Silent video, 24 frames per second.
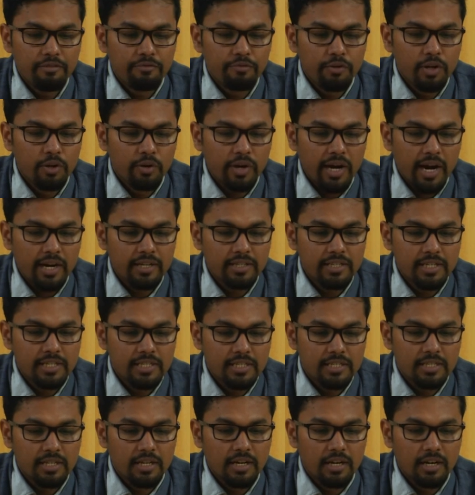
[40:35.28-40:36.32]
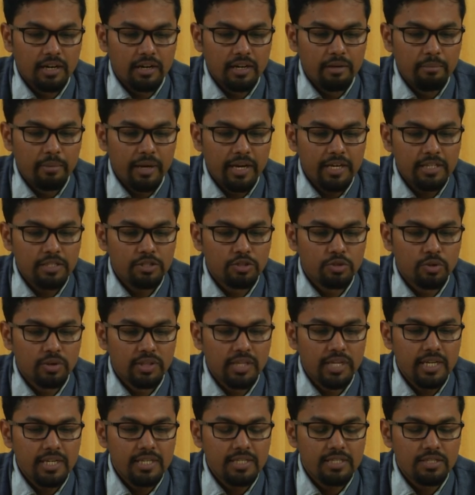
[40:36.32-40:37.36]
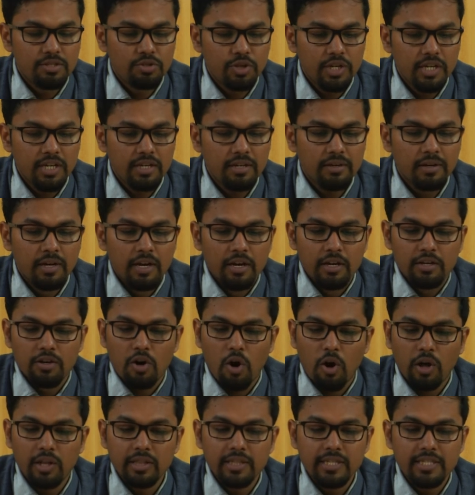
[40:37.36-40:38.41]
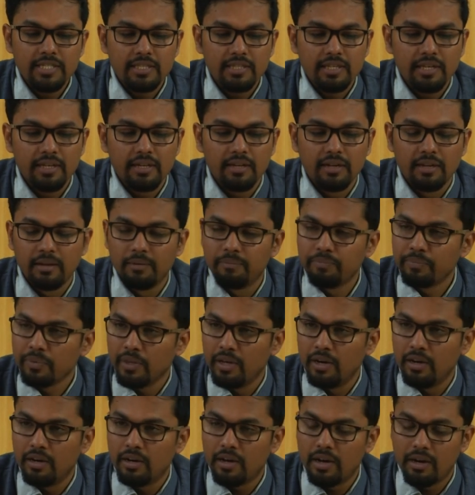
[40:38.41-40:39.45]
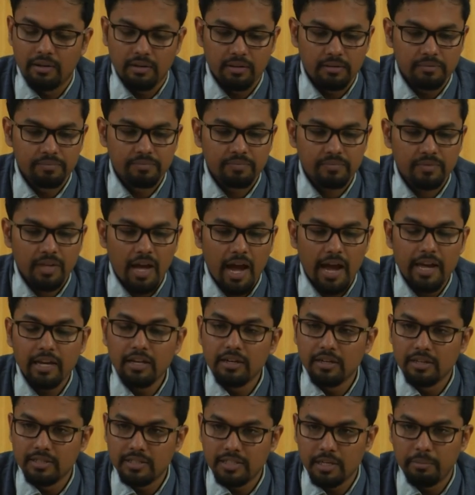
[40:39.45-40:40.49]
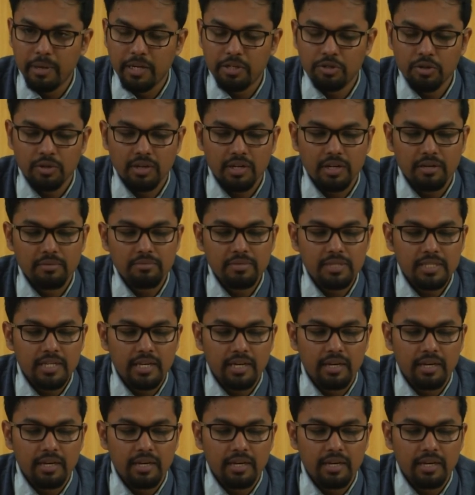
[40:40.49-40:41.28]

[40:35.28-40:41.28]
we look at this uh, image, so these three all these um, uh, um, icons or pictograms